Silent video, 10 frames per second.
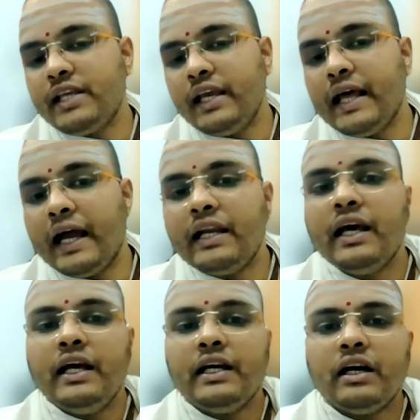say that,
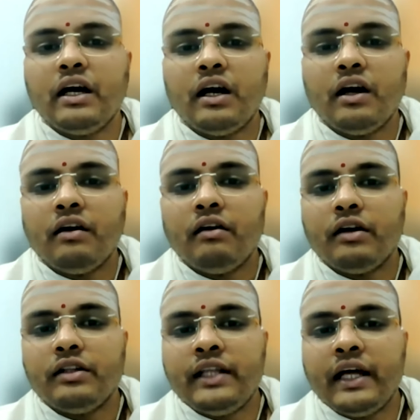
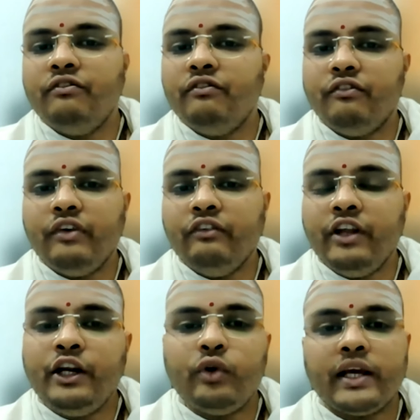then we
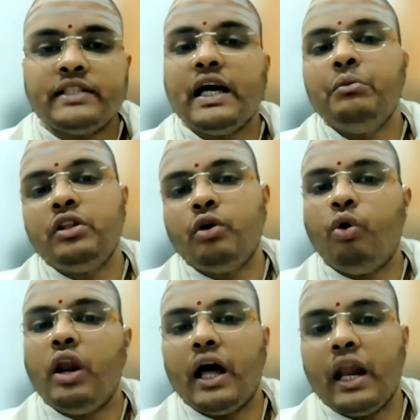need to examine the
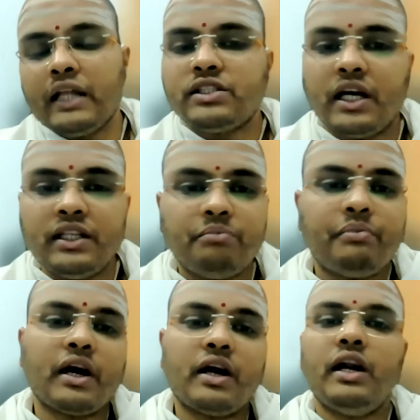whole Alata Shanti
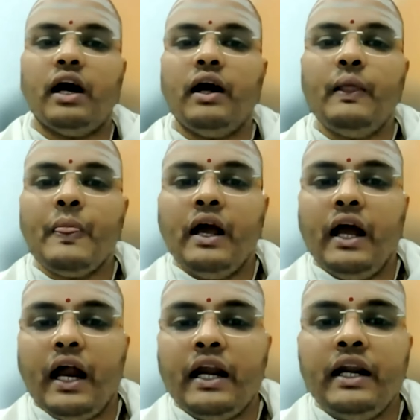Prakarana
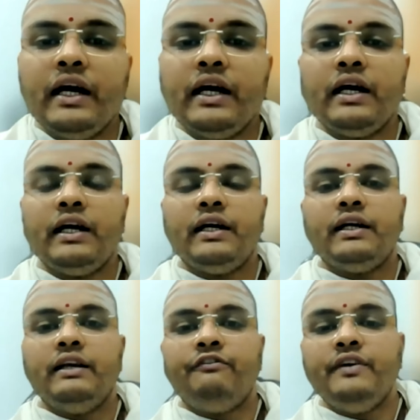and
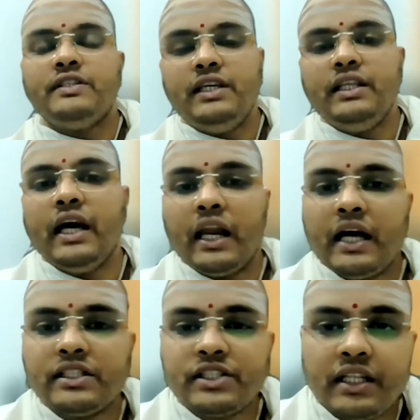uh, if we see the
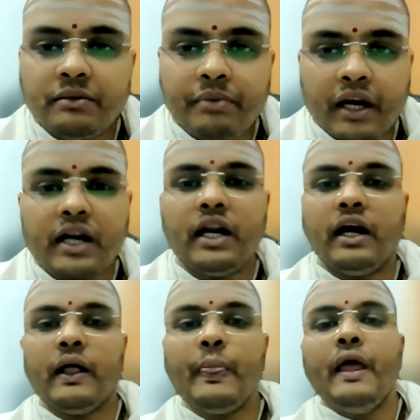Alata Shanti
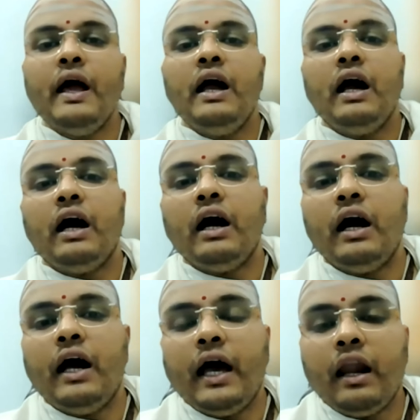Prakarana,
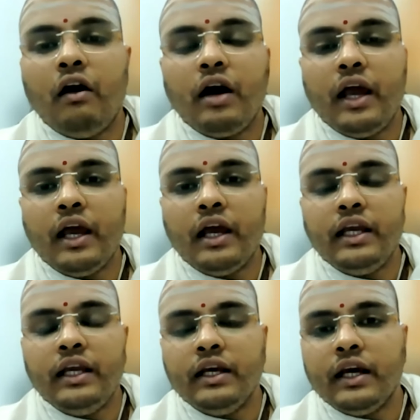uh, ala,
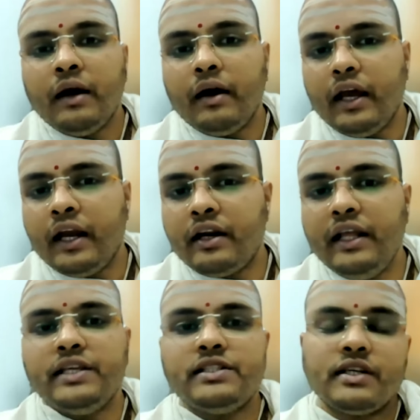uh, uh at
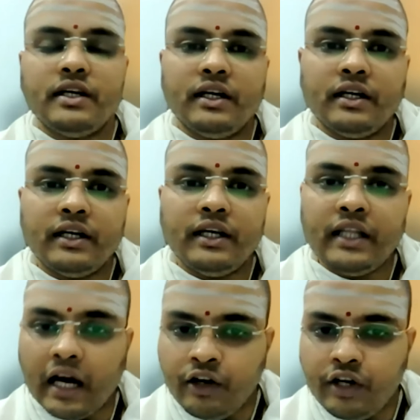least uh, in the
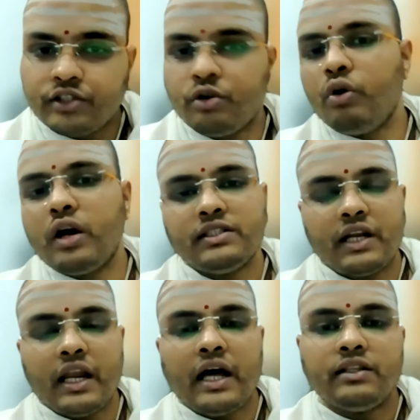100 slokas in
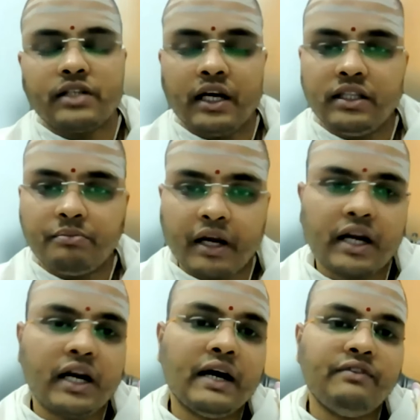Alata Shanti
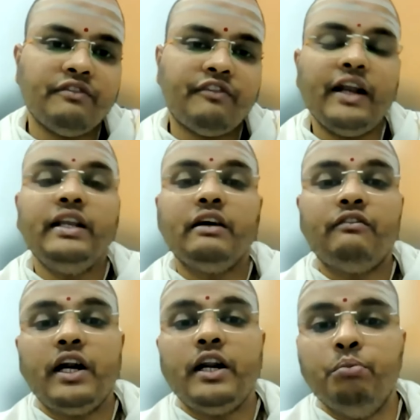Prakarana, we find the
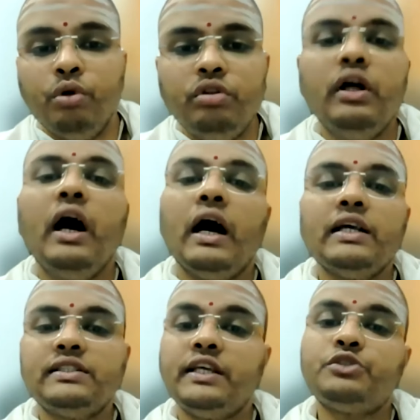word Buddha
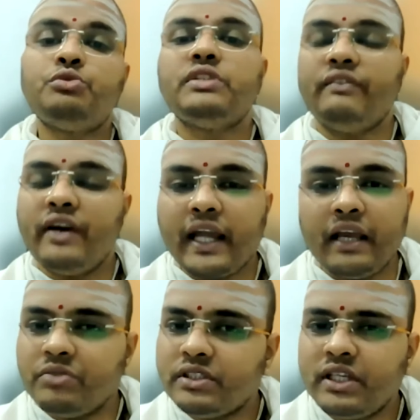six to seven
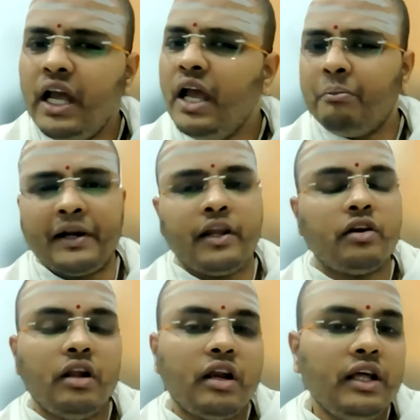times,
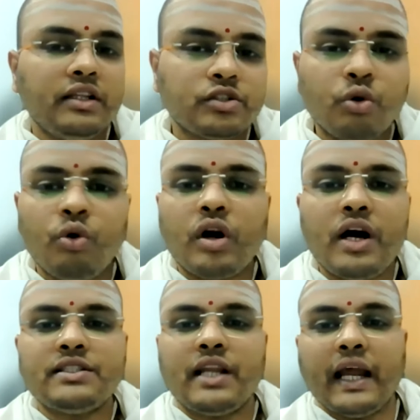particularly in the
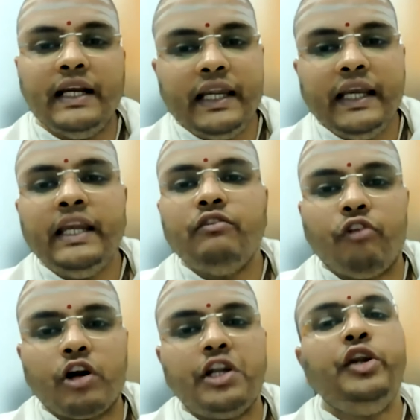slokas 19,
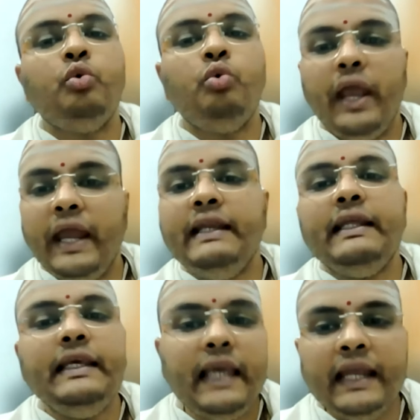42,
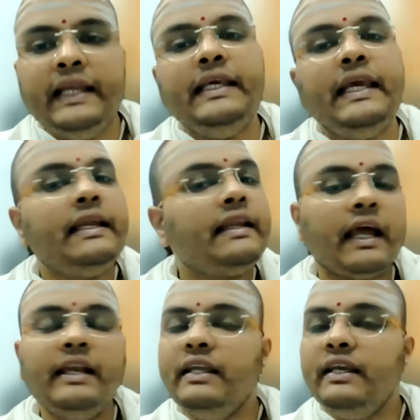80, 88,
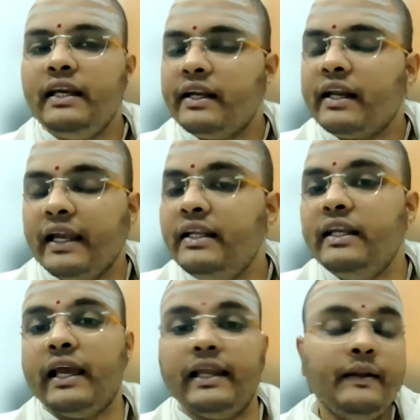98, and
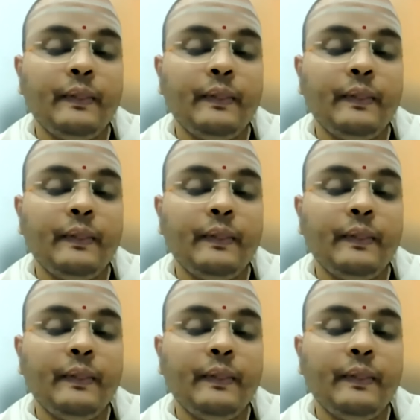99.